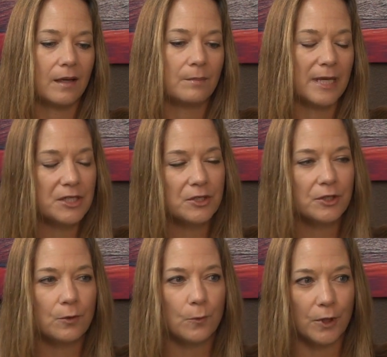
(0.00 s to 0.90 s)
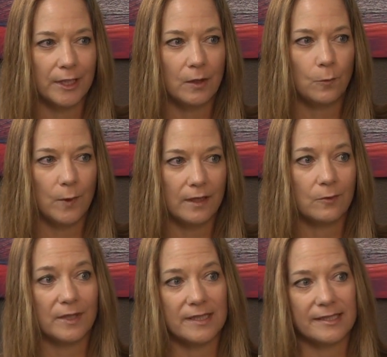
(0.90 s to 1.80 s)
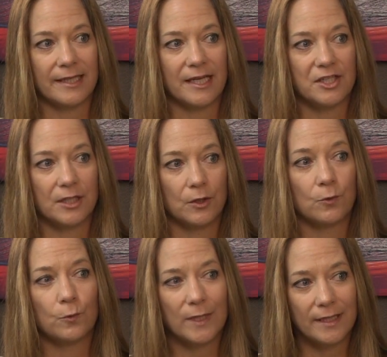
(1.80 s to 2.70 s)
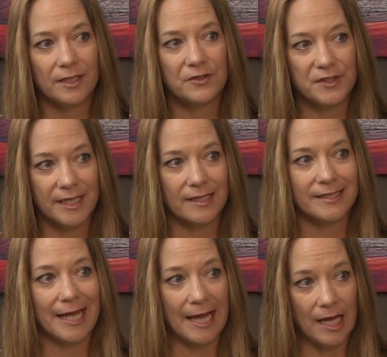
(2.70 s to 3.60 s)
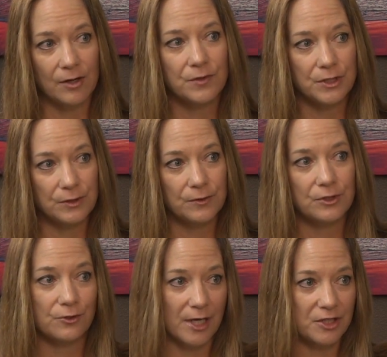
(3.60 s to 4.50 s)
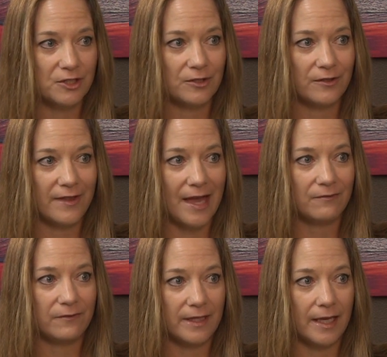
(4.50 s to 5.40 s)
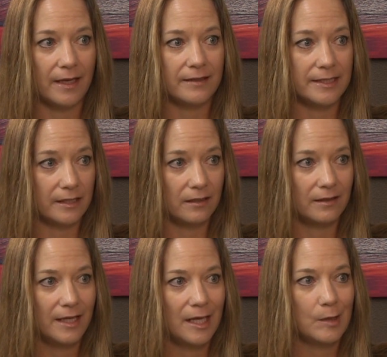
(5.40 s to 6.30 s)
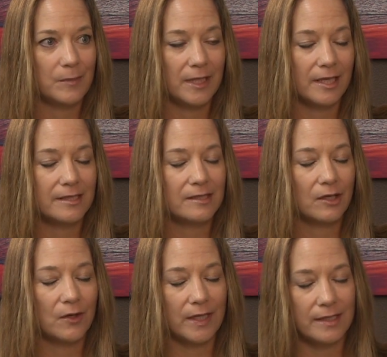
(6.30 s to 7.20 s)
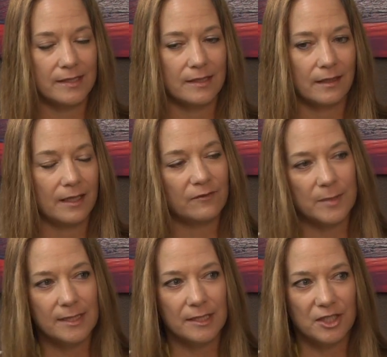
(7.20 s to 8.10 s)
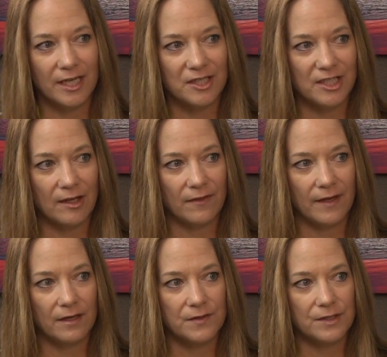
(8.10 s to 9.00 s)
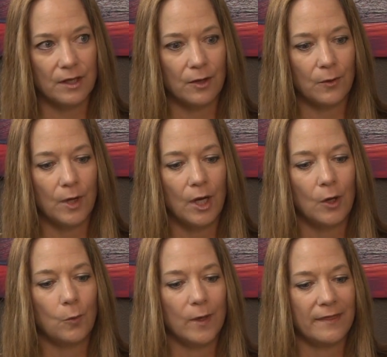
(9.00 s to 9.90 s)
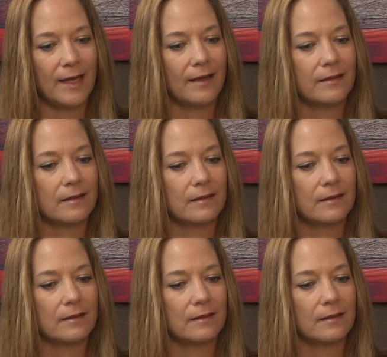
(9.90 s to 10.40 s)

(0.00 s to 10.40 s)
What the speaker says: make sure you're working with a real estate agent who really understands how to structure that VA deal, because there is a lot of miseducation out there. So when that